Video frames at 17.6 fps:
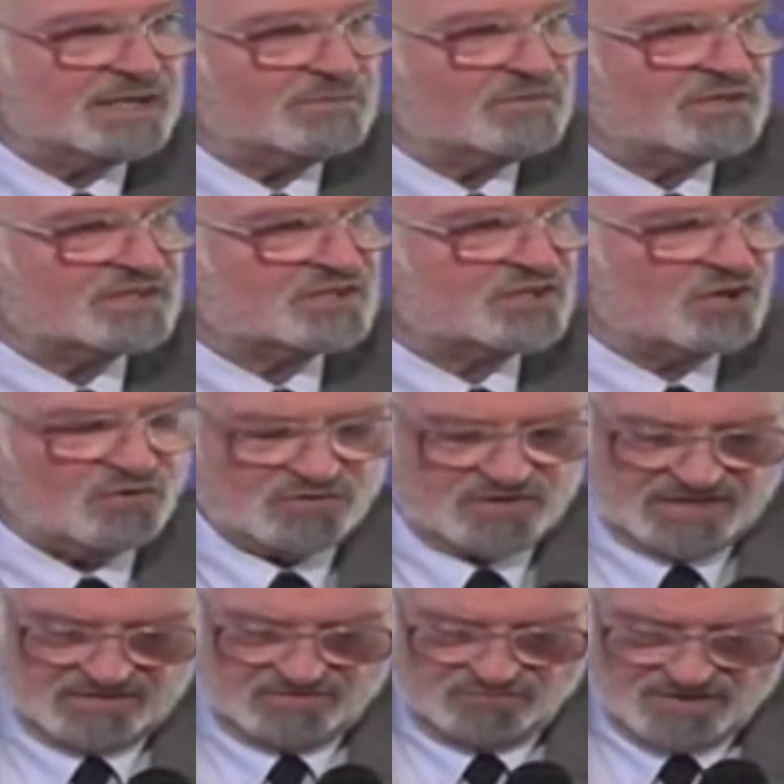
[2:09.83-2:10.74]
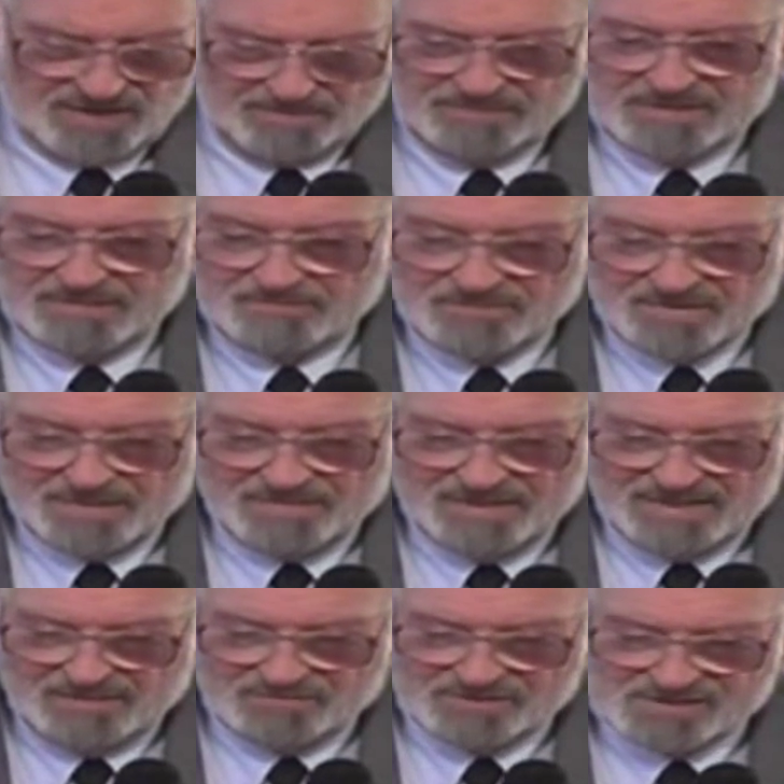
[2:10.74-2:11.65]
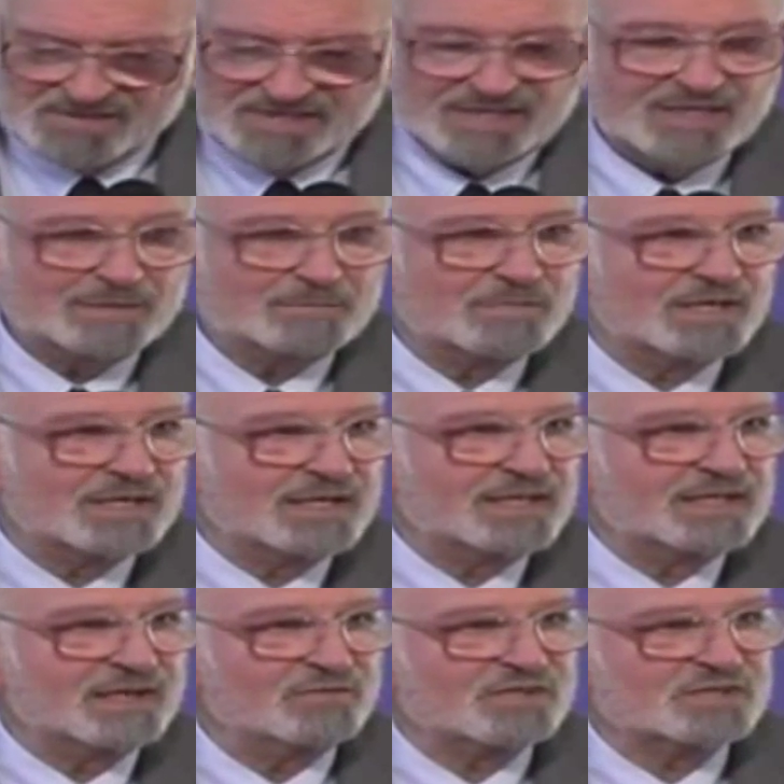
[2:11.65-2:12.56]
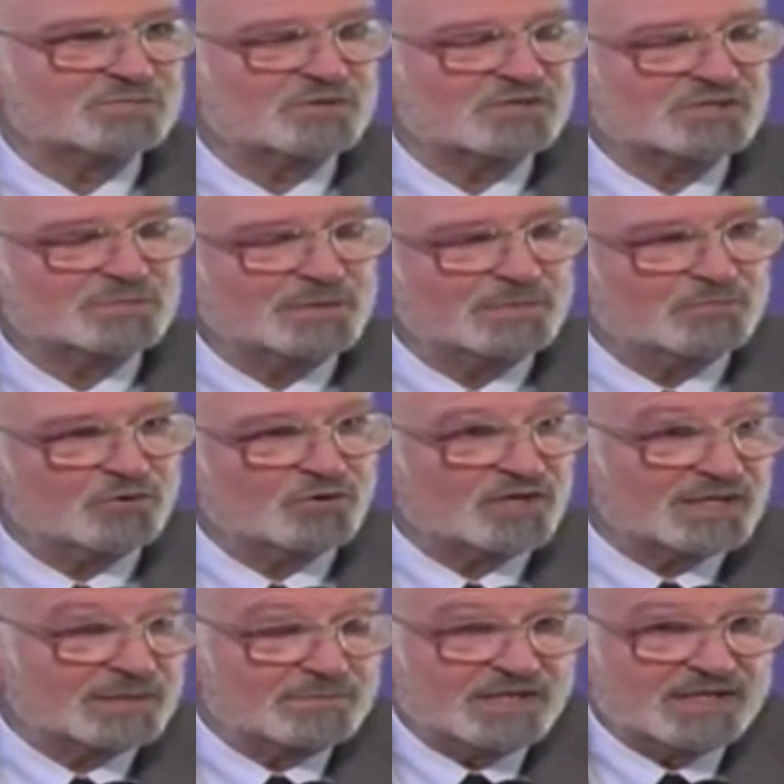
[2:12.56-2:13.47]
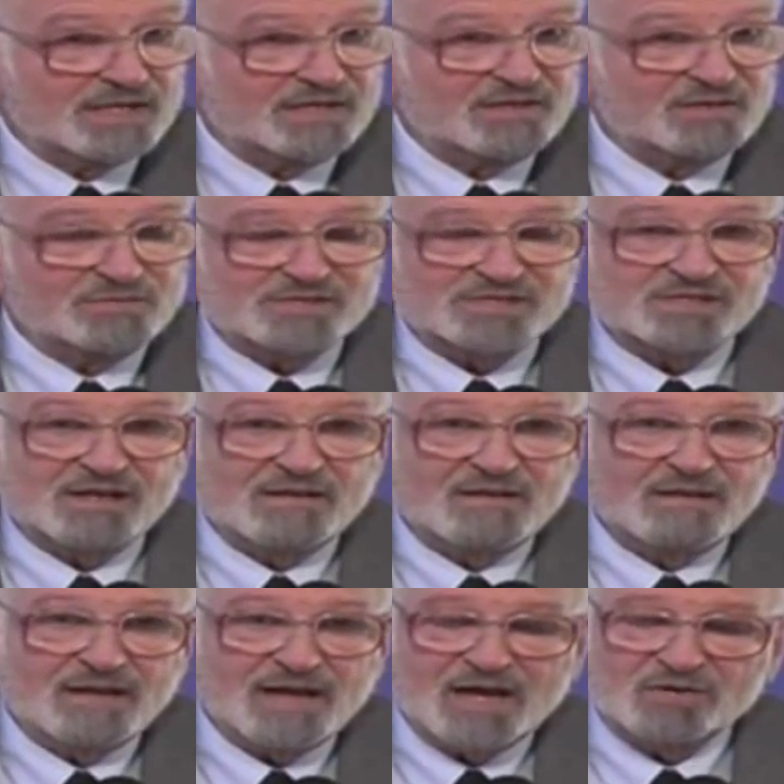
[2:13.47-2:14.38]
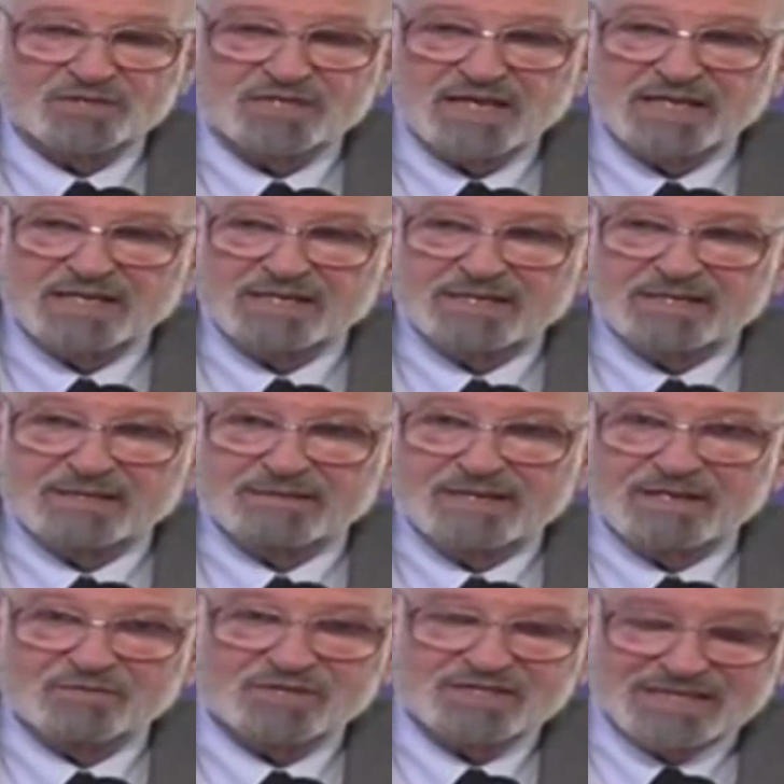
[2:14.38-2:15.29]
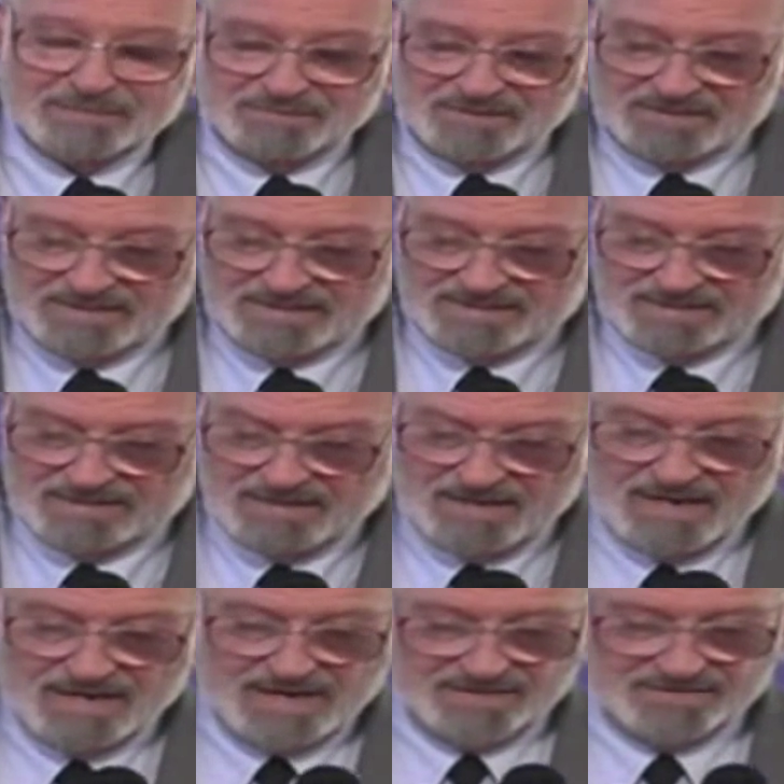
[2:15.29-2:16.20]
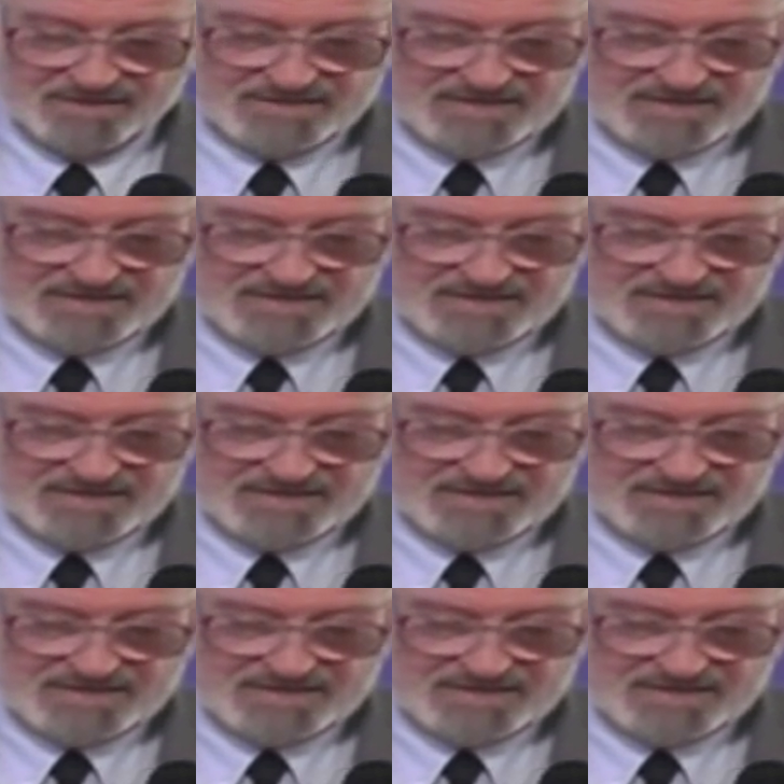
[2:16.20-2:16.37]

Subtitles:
regime was totally corrupt. I mean, they were stealing money. They were supposed to be burning money that was outdated, and they were keeping it, and